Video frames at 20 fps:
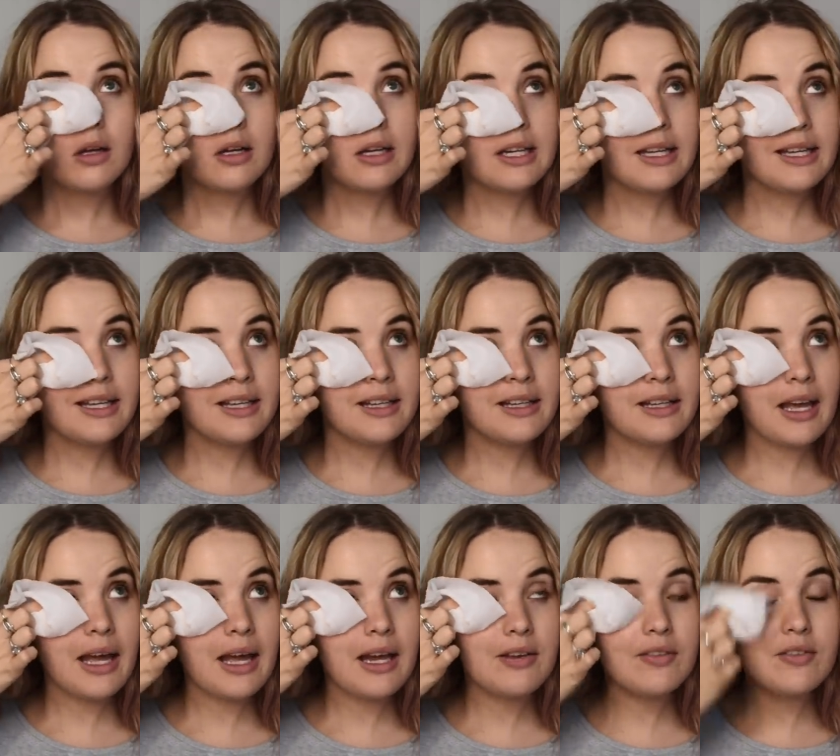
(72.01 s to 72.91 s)
clean
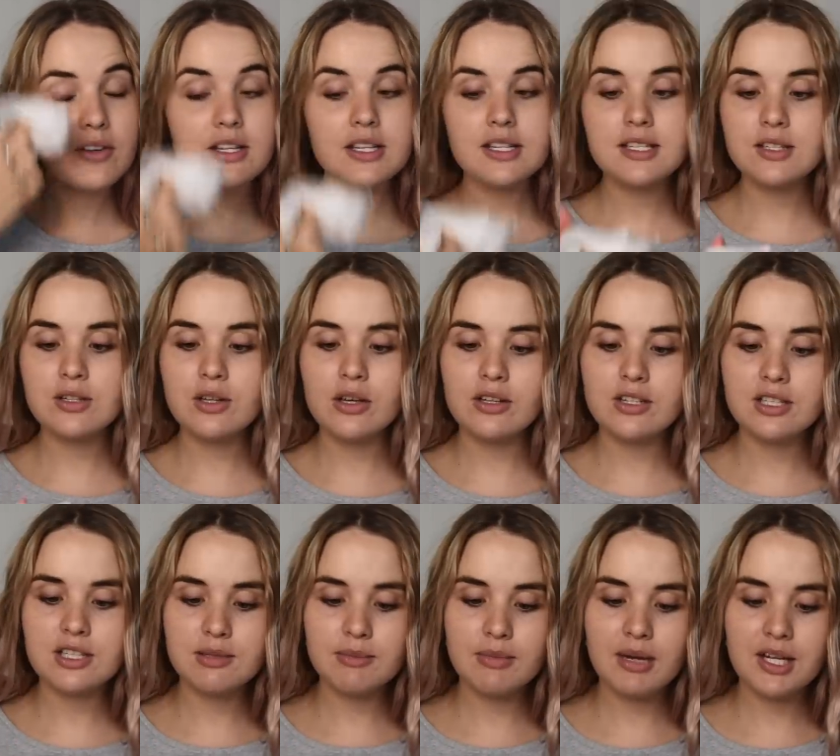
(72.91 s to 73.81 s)
canvas, no
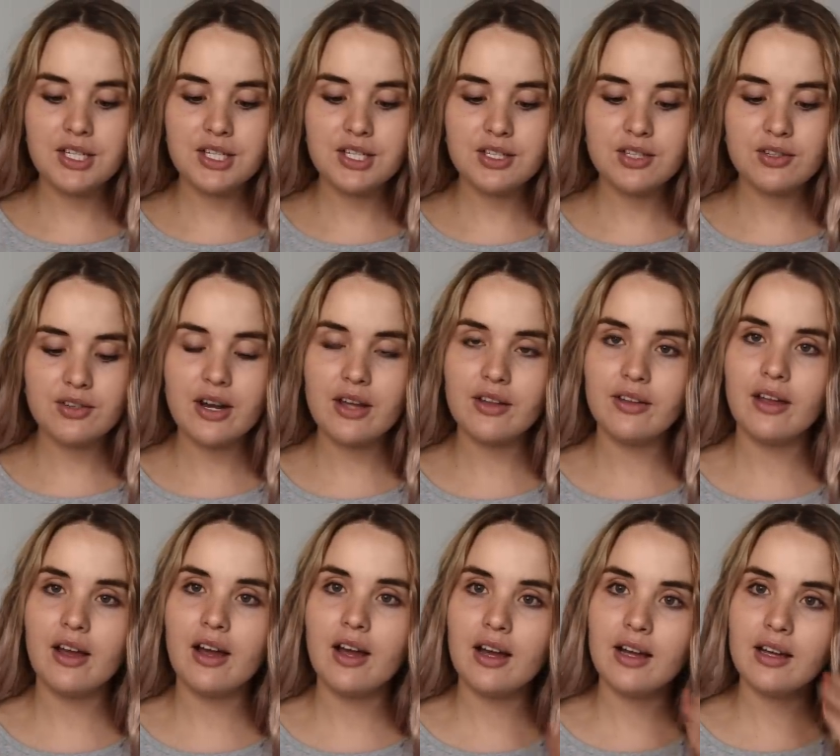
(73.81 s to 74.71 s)
smudges around
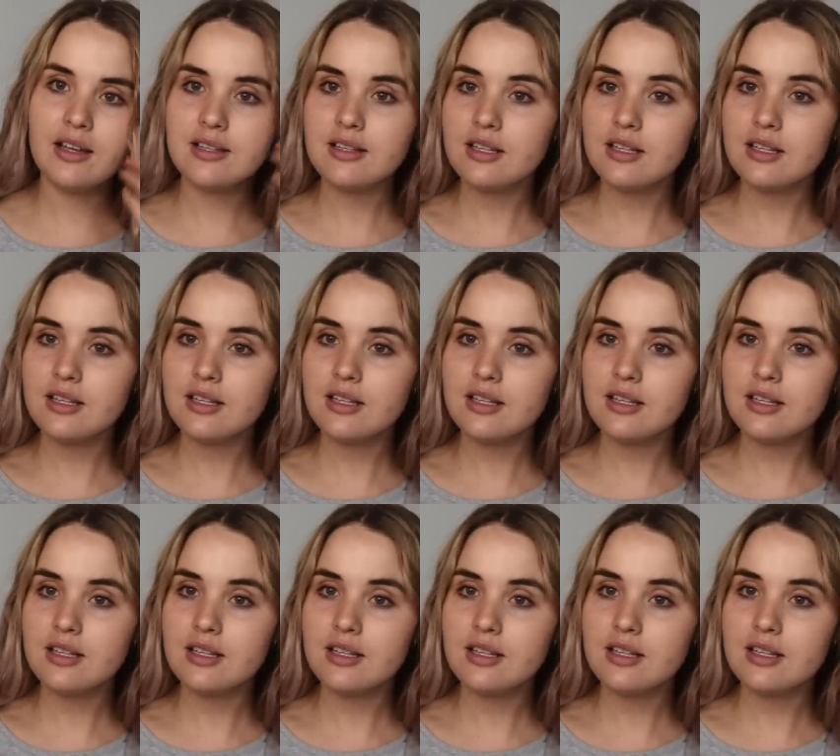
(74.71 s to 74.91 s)
the eyes.